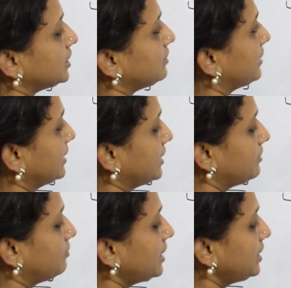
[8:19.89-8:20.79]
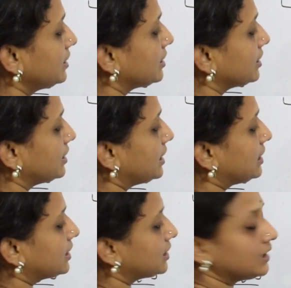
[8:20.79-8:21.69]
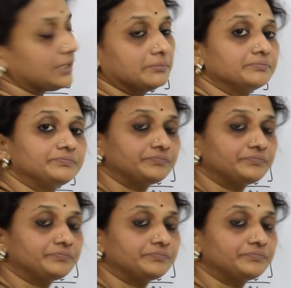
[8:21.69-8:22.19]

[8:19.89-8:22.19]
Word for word: divided by delta T.